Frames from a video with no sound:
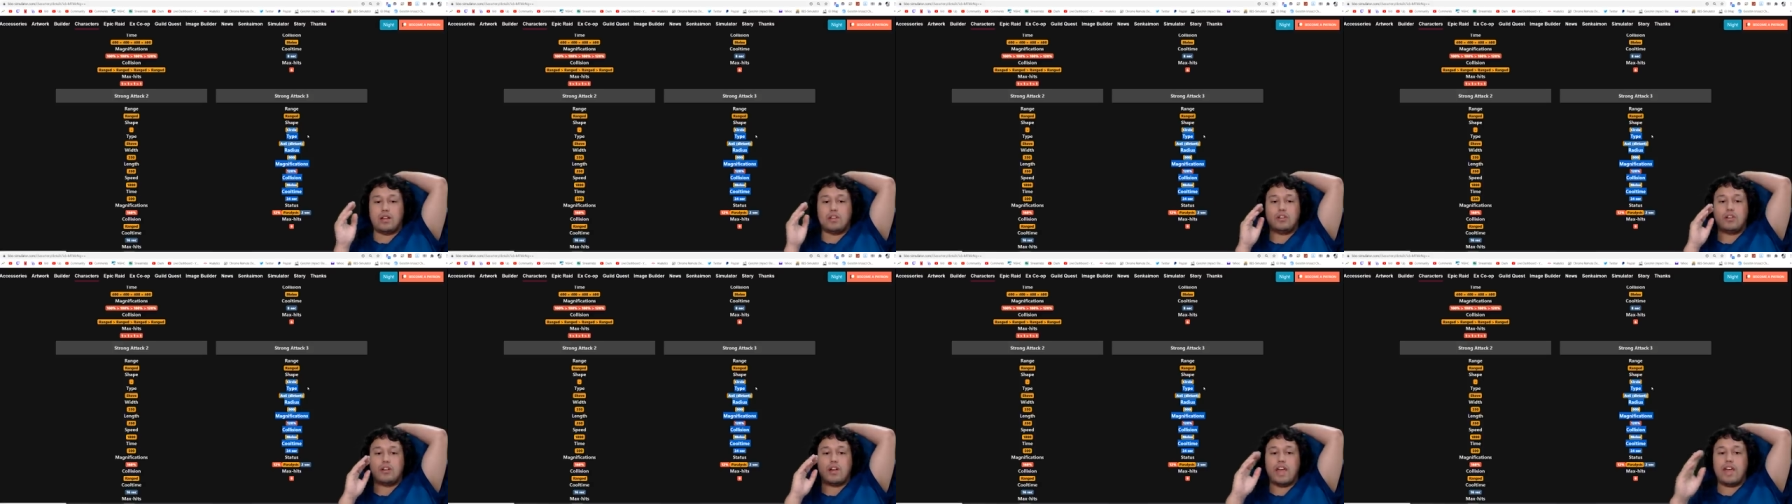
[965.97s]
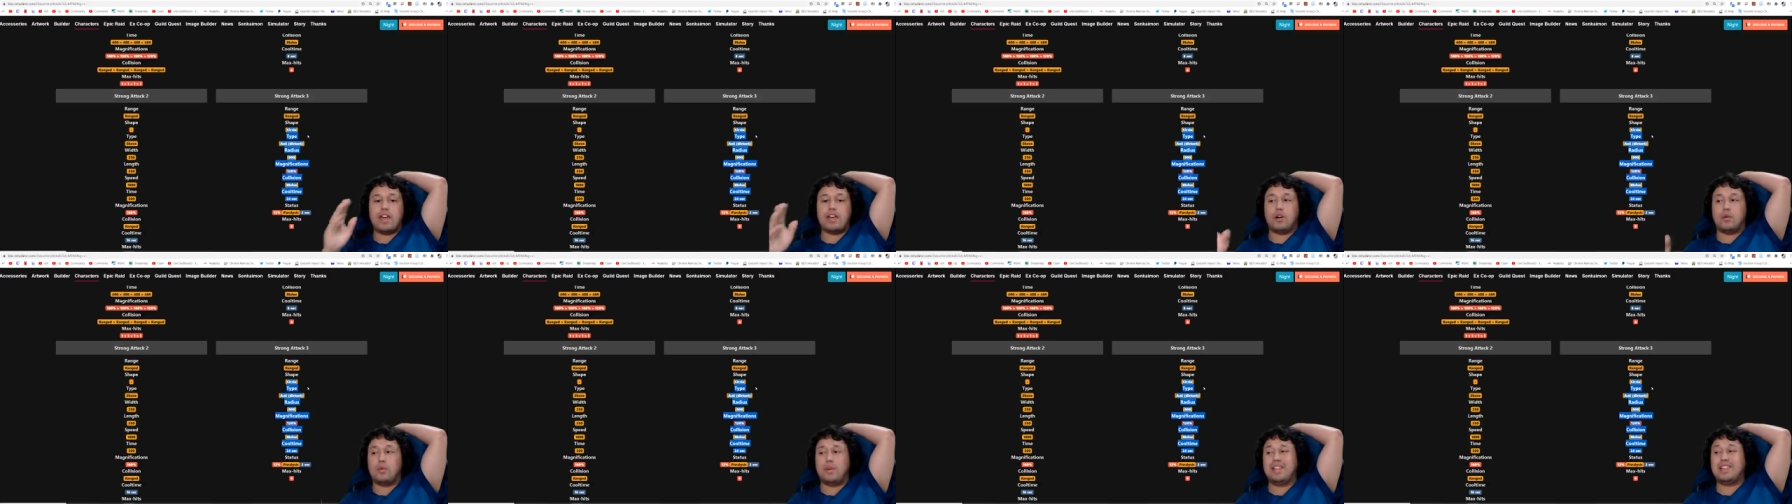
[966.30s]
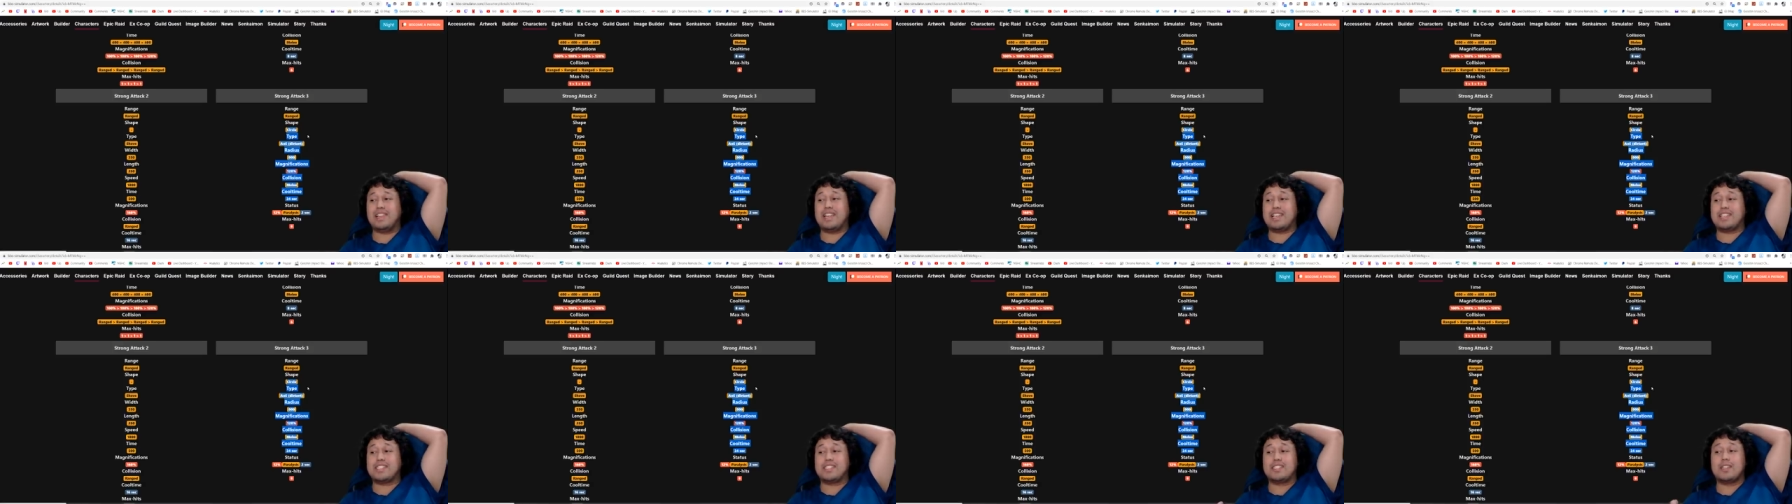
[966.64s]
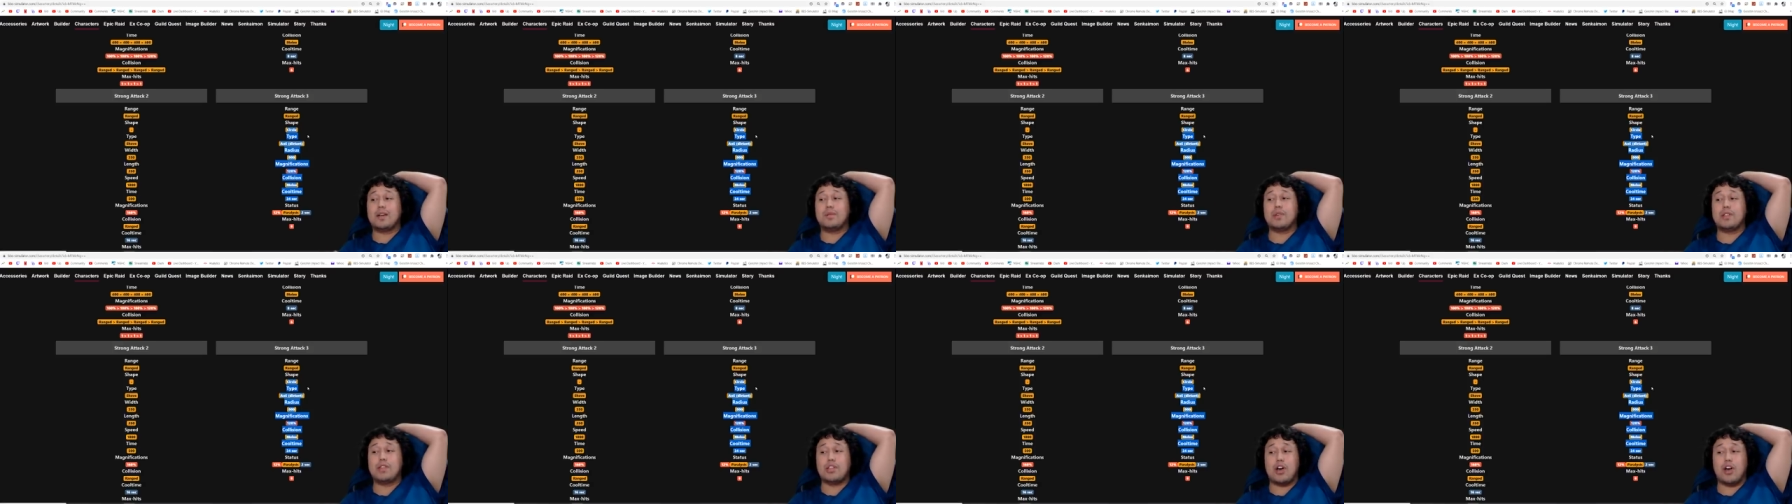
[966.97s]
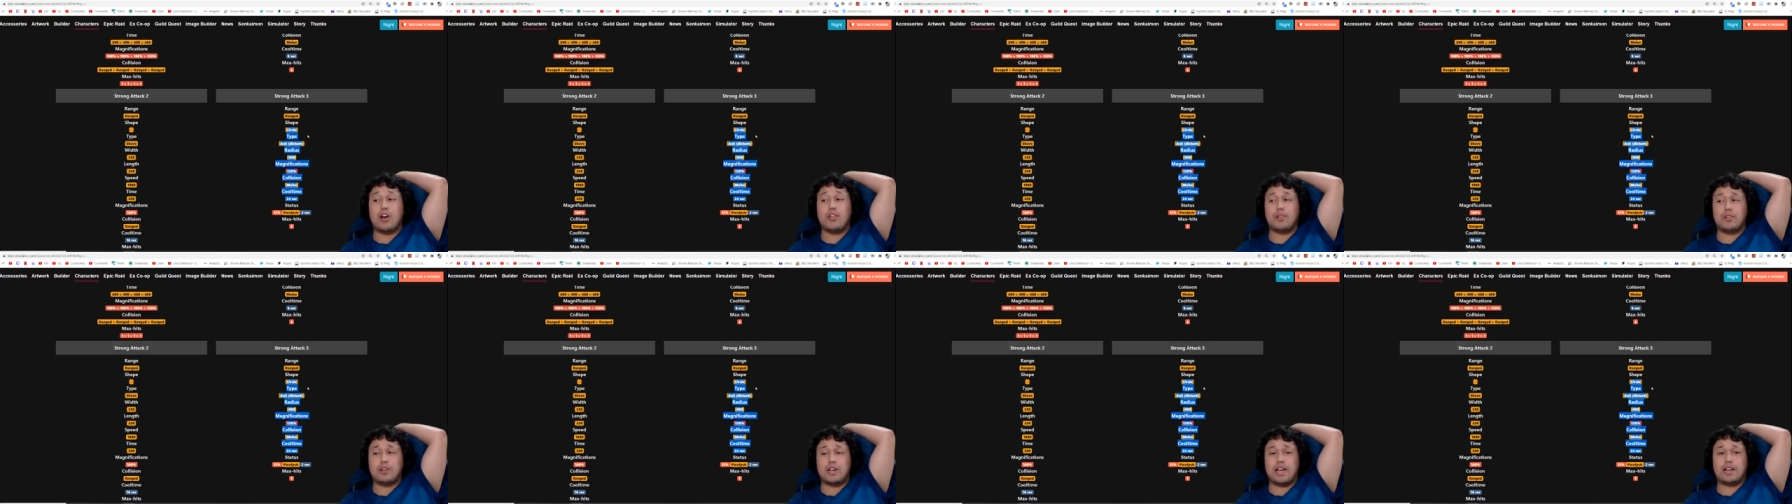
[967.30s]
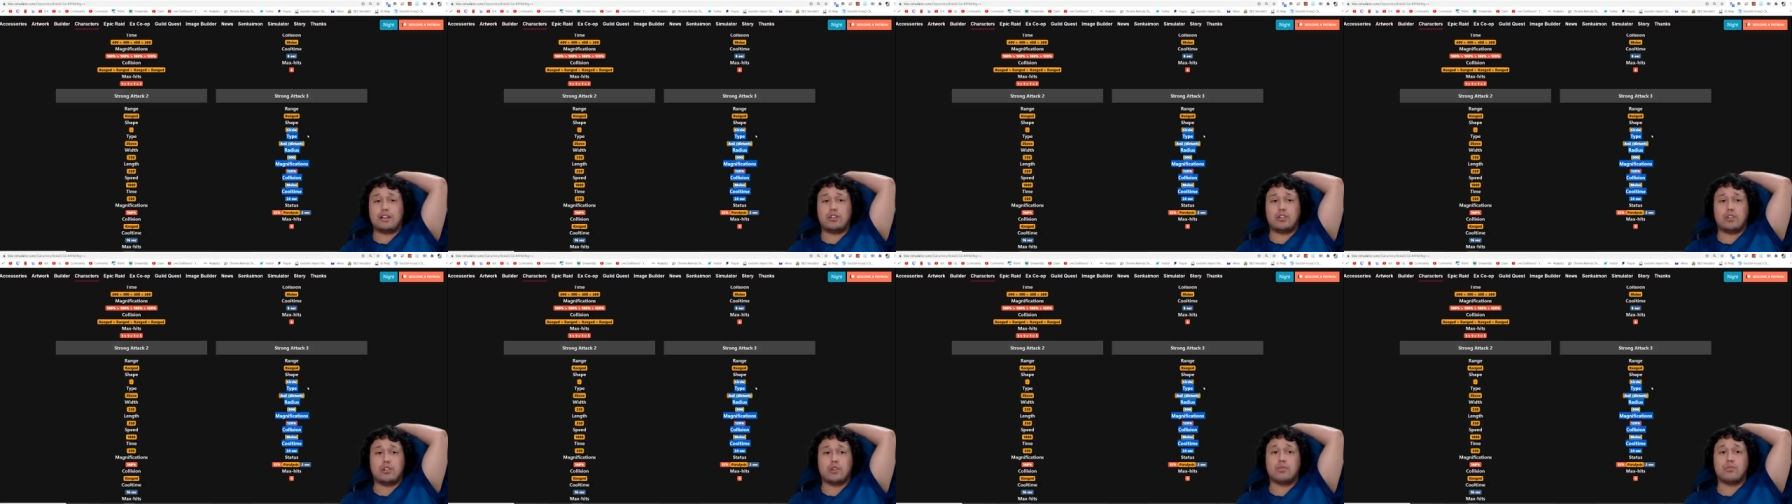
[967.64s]
your AoE like some of the other
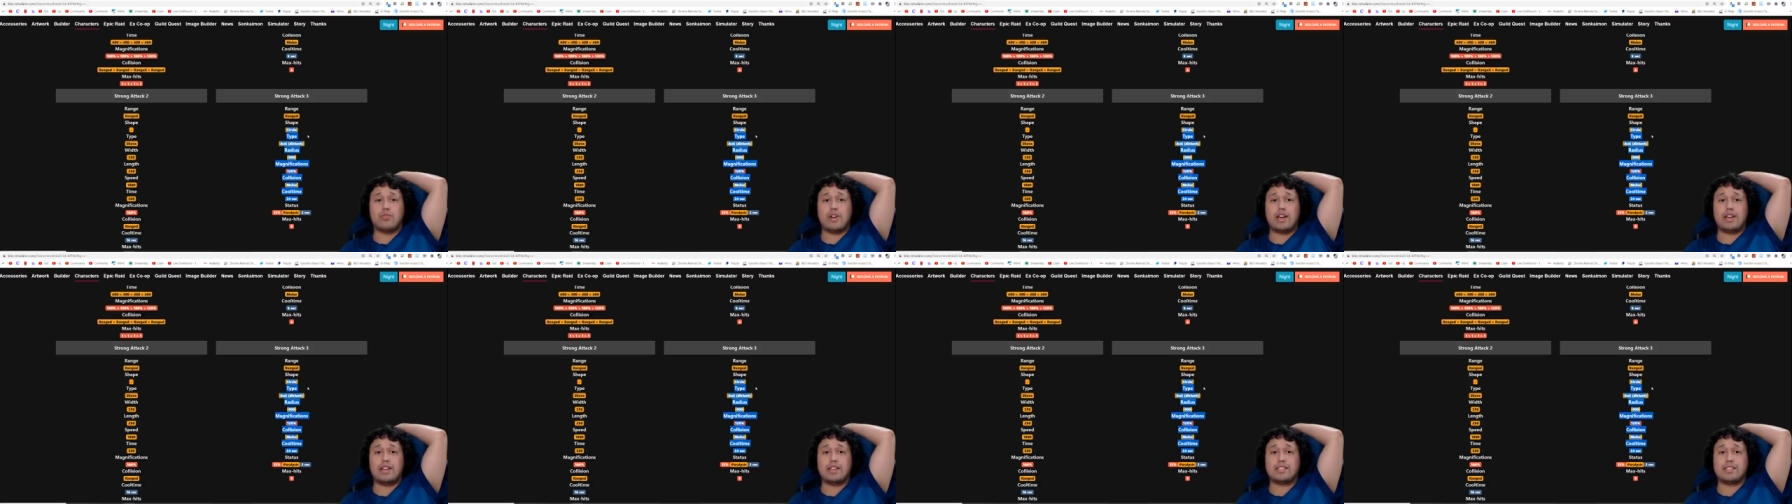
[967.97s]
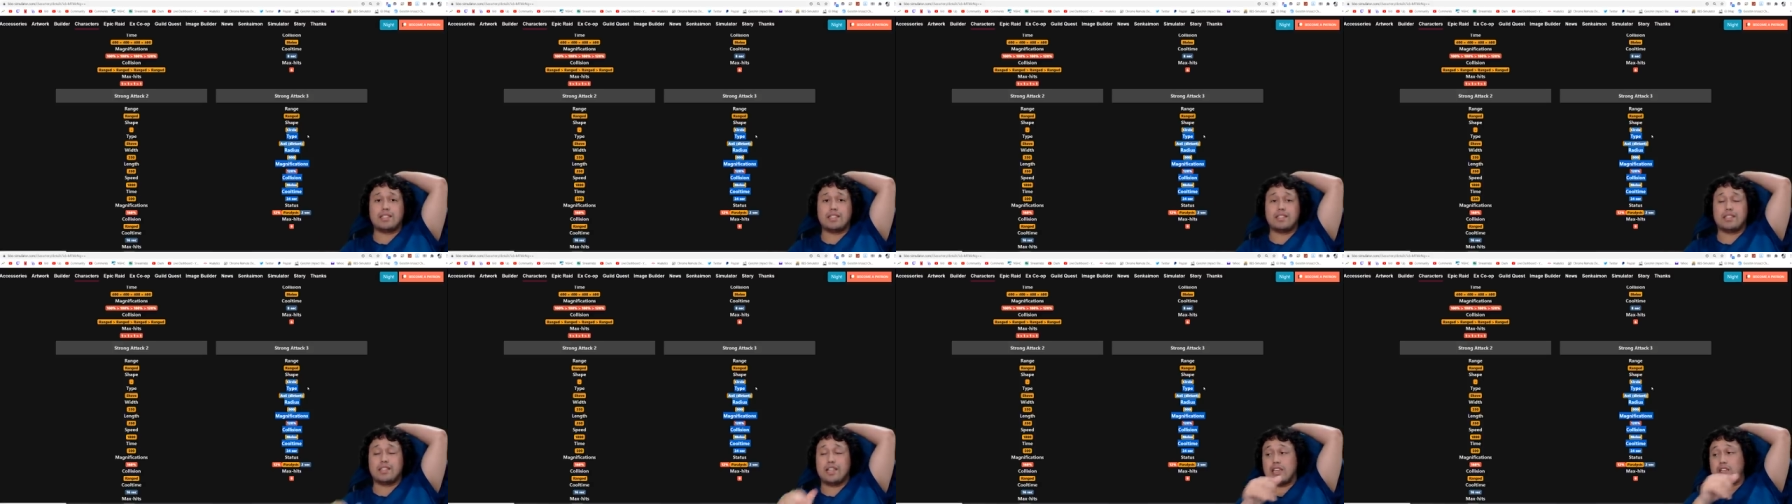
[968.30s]
900 radiuses,